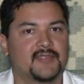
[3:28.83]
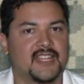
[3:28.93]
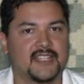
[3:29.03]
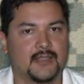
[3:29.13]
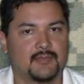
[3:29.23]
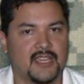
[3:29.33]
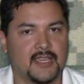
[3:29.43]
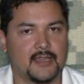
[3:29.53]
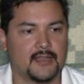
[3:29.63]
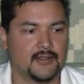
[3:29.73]
tends to
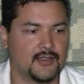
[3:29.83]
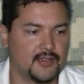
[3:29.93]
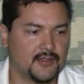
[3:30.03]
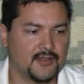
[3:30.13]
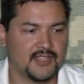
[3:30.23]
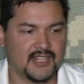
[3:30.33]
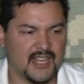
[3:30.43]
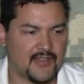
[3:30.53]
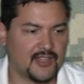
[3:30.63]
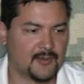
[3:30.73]
be, you tend to
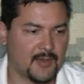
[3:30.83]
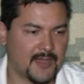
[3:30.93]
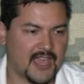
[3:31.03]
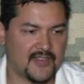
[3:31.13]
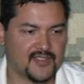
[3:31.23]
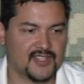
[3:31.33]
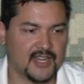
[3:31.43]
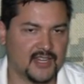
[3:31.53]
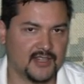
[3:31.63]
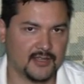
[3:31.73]
have like maybe a half a
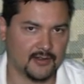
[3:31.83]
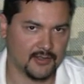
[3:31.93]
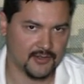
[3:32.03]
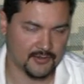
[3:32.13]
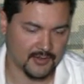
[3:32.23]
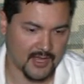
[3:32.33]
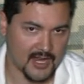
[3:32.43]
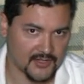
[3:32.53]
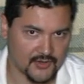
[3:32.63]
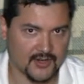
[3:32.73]
second in there that your
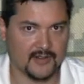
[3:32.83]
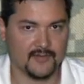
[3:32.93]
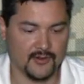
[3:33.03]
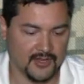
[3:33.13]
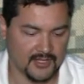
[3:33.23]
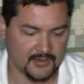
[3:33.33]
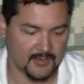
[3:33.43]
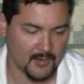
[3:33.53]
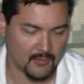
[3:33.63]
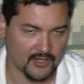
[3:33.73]
eyes are trying to focus
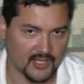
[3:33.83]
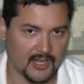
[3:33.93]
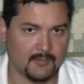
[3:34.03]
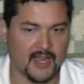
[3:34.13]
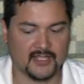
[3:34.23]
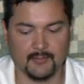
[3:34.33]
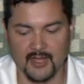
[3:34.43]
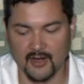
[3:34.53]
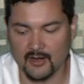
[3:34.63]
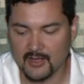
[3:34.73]
and bring the gun back to
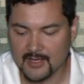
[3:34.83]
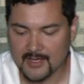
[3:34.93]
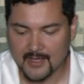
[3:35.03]
bear.